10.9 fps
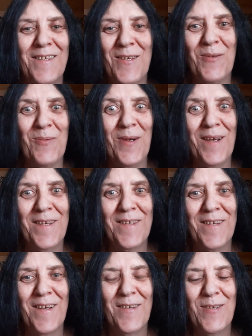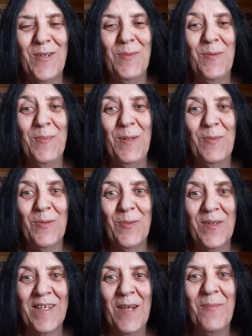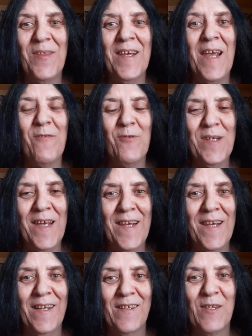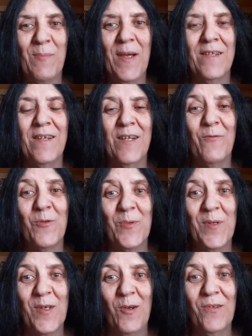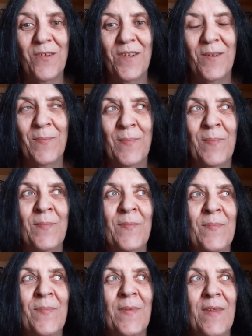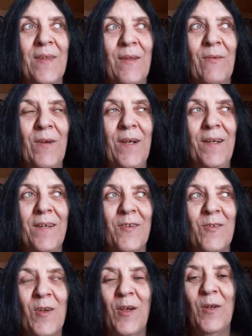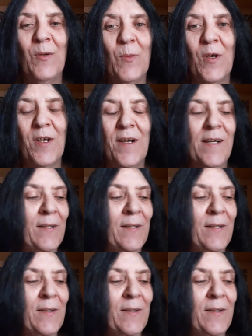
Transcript: is what I say. Stupid people do the same thing every day and expect a different result. Right? It's not going to work.